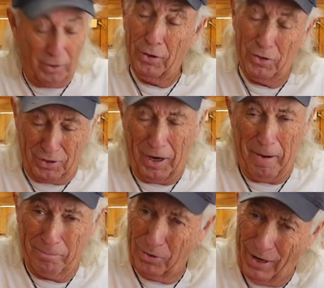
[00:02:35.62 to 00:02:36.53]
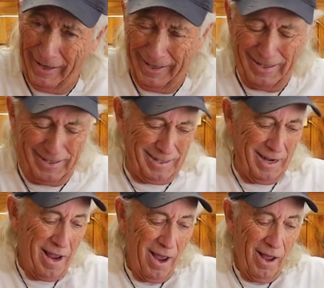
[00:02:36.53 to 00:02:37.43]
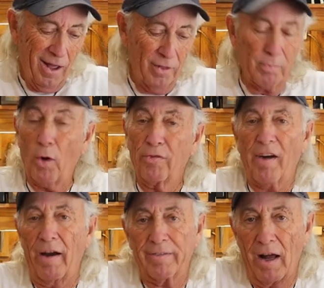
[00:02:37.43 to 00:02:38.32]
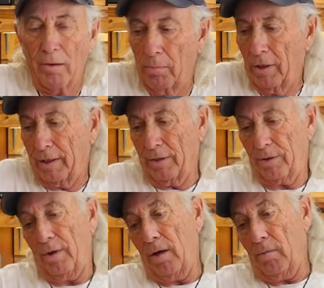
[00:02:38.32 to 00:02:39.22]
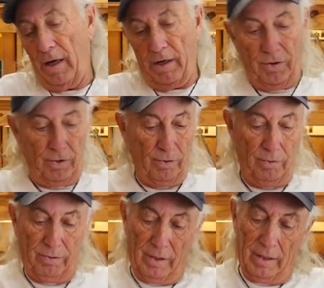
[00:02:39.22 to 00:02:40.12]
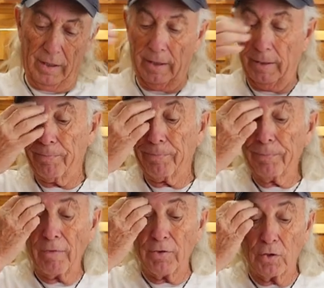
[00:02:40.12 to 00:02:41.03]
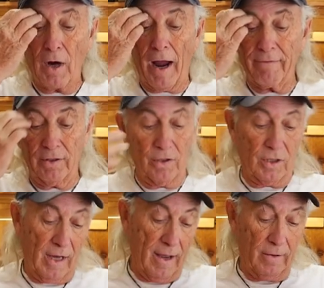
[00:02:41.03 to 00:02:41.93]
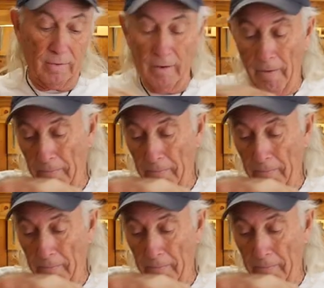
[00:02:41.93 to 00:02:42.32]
They're the same price. They're both five gallon buckets. Now, mind you, uh, if you drive into town